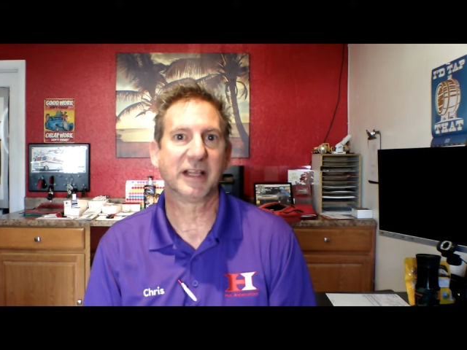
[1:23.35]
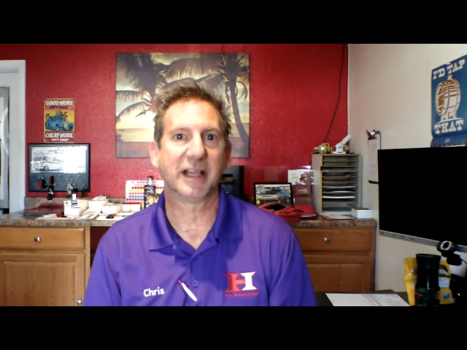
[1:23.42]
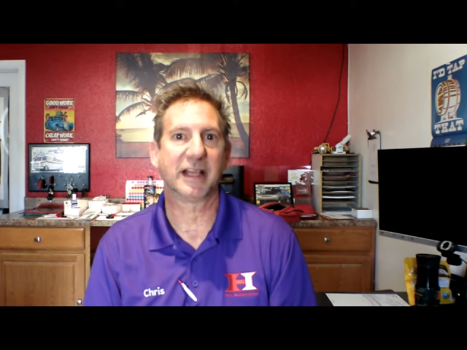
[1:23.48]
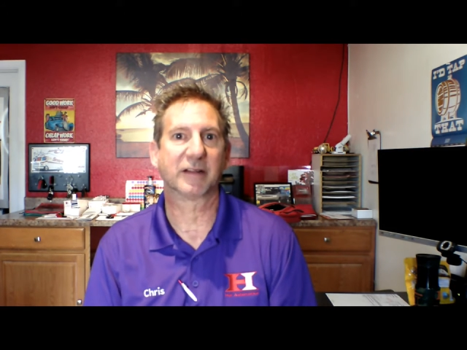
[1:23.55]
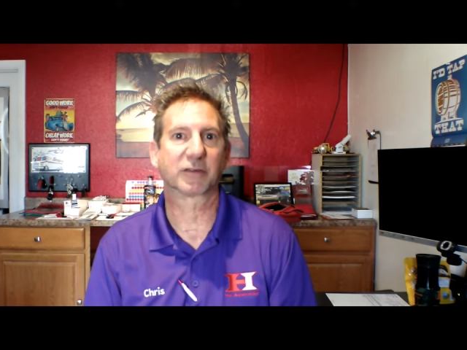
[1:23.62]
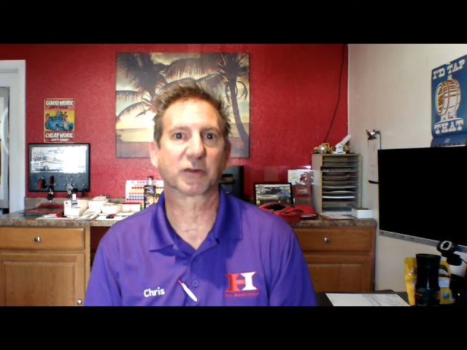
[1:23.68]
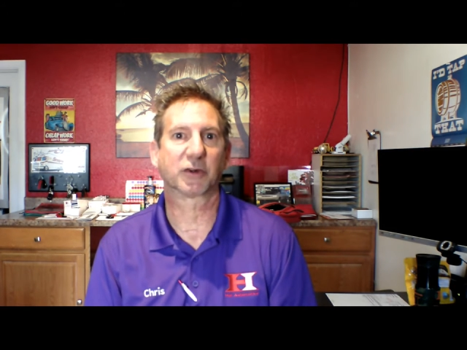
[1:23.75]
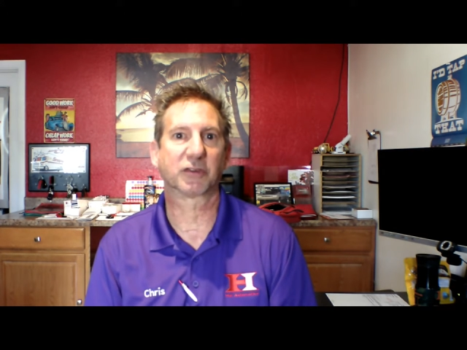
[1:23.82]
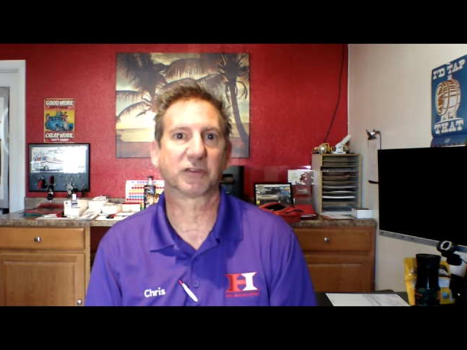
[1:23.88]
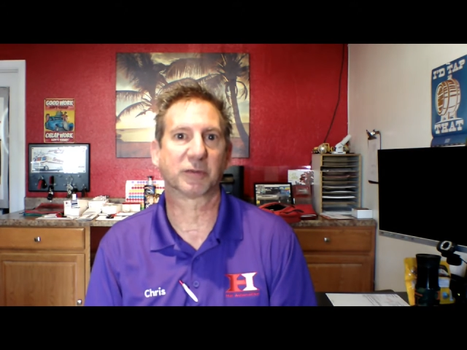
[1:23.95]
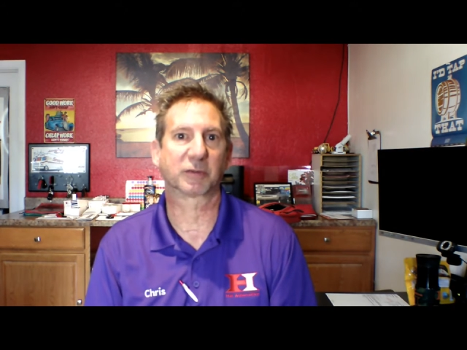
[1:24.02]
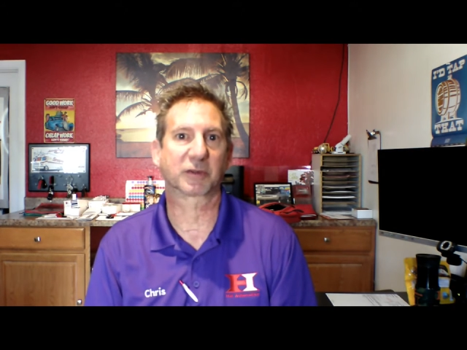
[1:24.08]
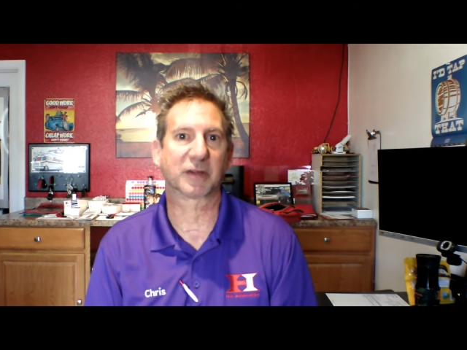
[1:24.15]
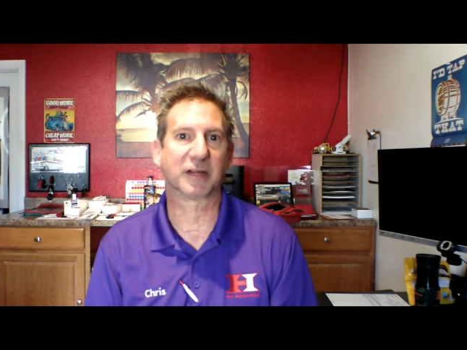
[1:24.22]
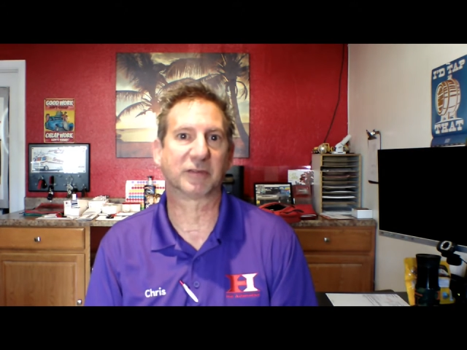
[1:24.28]
and of course
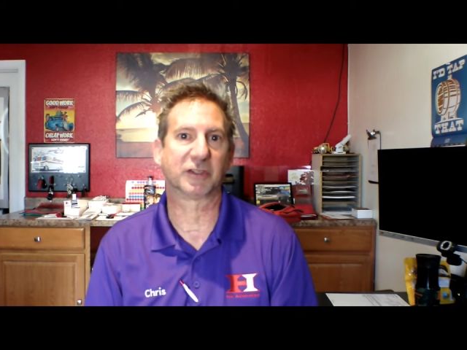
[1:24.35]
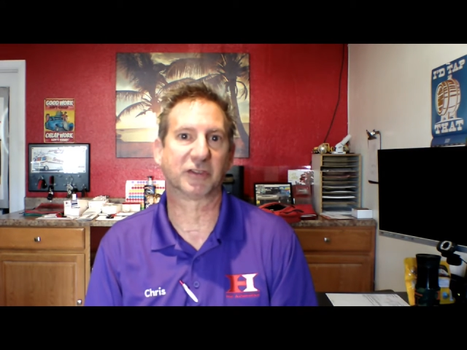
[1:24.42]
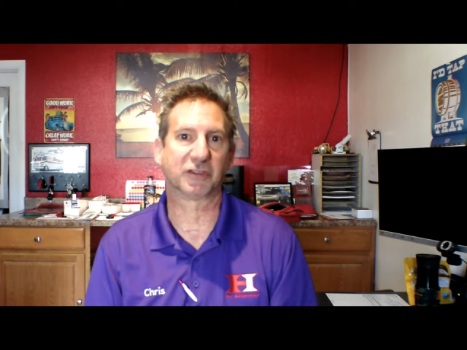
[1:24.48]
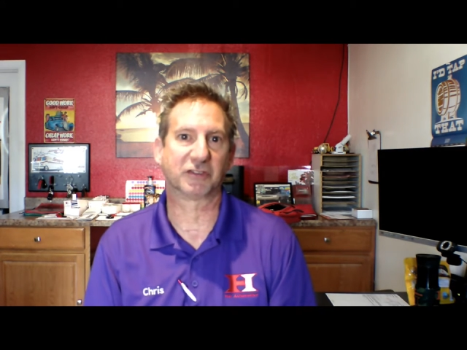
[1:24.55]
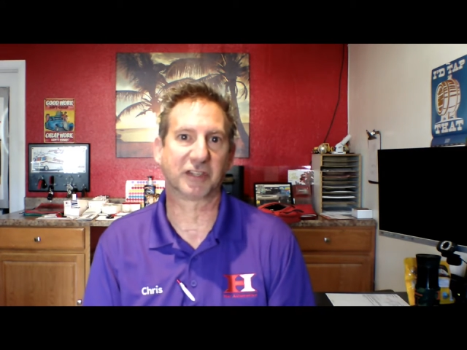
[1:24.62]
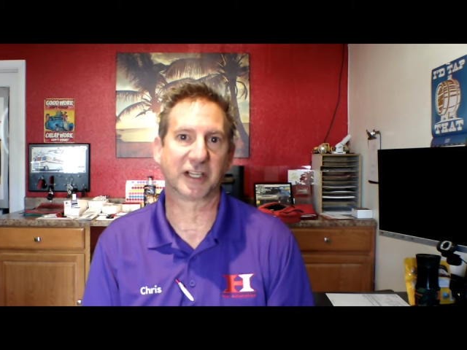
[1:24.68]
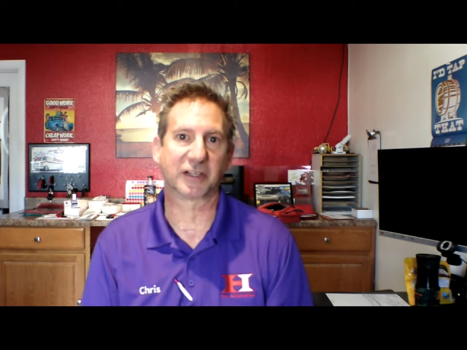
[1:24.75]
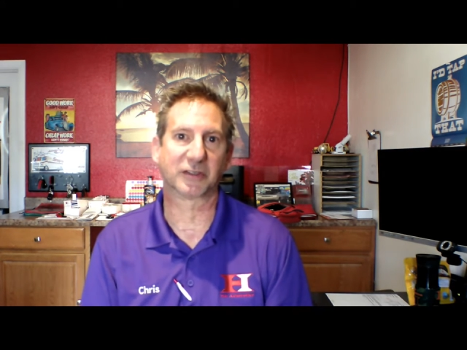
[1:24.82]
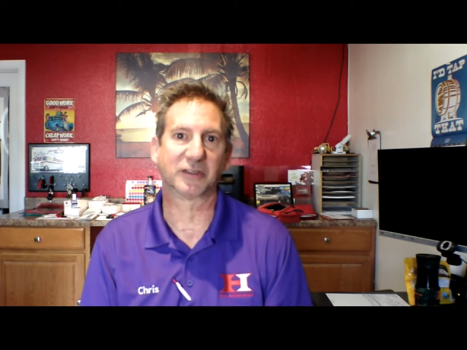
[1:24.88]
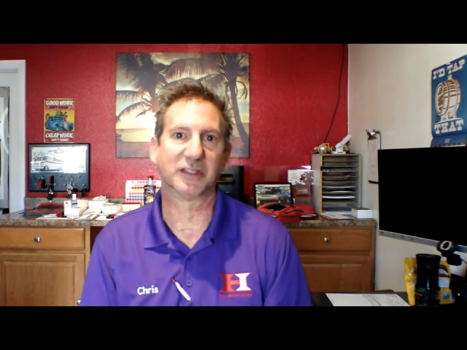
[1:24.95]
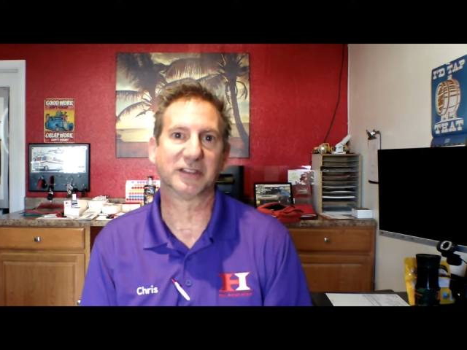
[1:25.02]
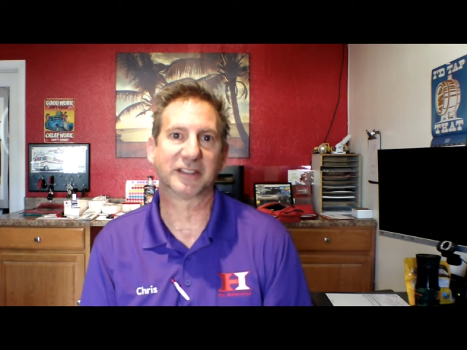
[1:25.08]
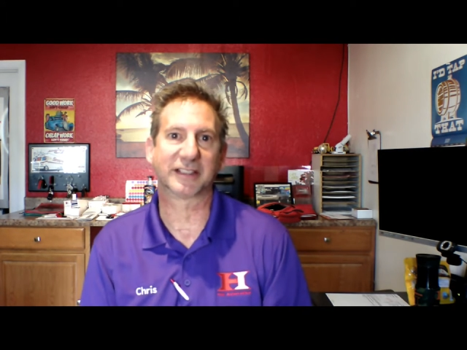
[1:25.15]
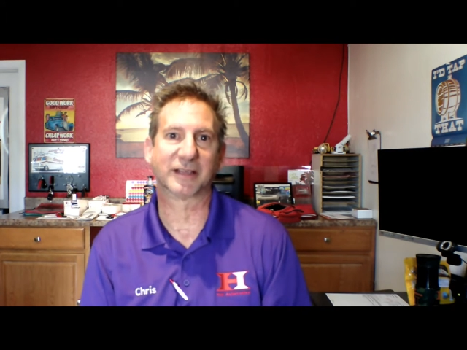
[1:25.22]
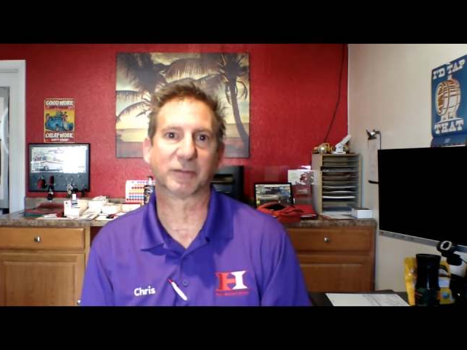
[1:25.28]
subscribe to this channel
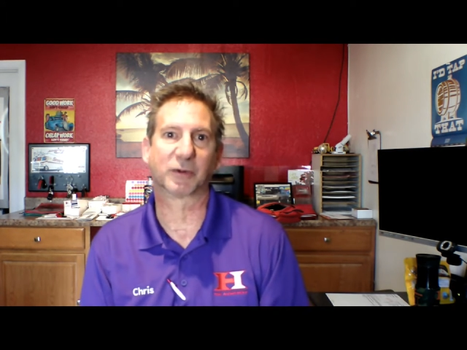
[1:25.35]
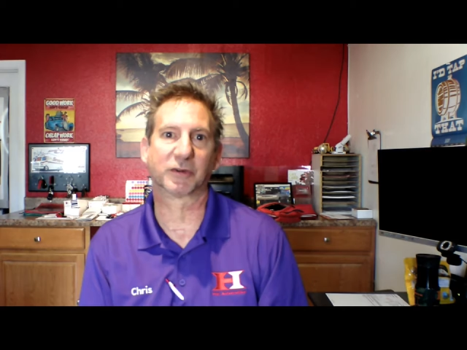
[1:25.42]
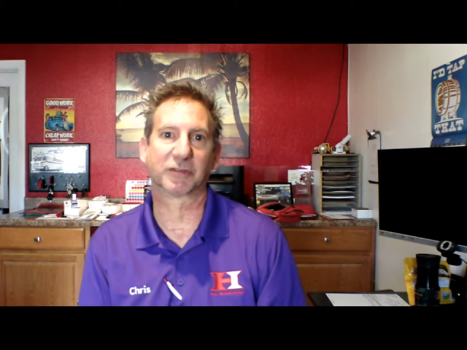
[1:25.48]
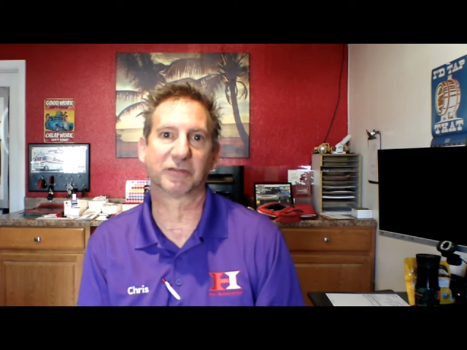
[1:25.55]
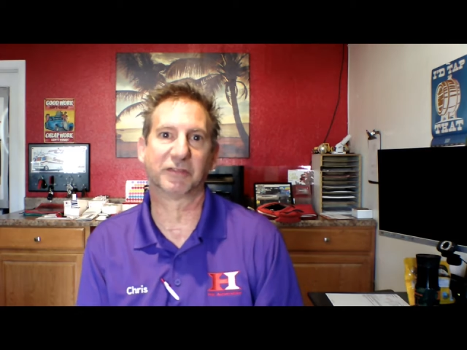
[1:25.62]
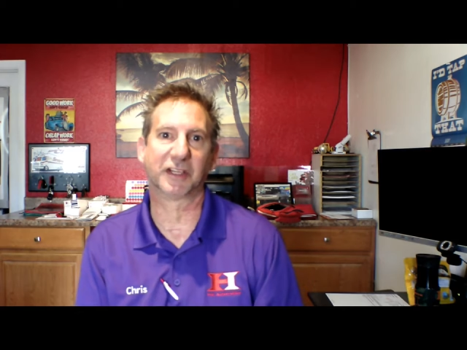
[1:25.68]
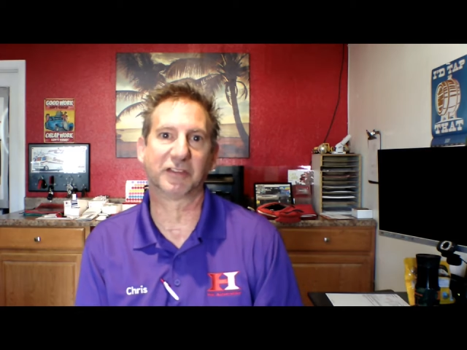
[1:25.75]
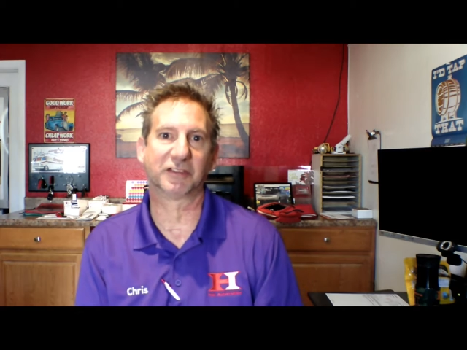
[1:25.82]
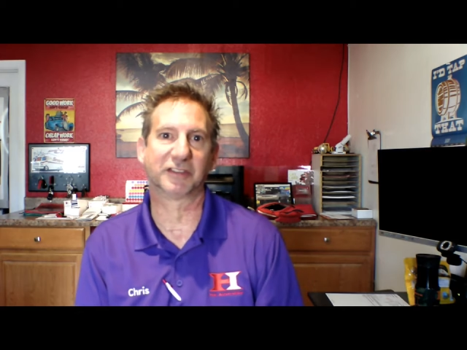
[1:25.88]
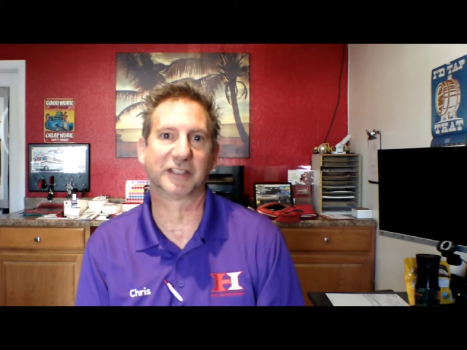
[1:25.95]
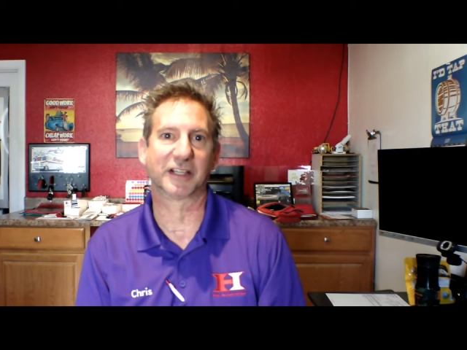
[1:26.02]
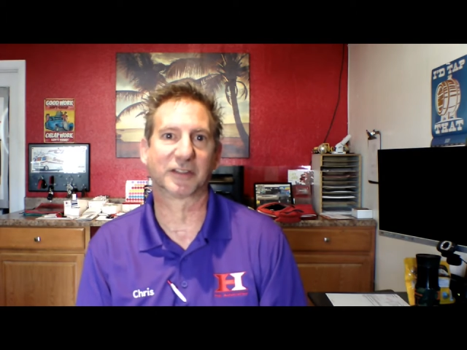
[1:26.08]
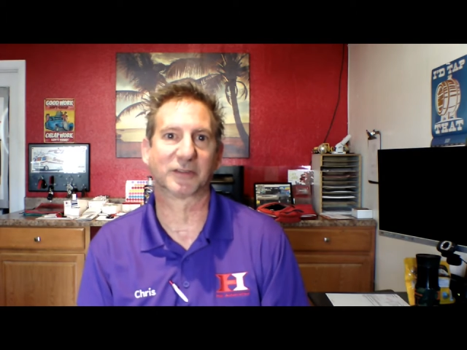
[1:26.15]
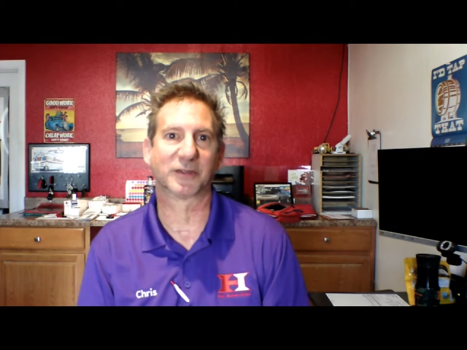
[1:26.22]
to get more information down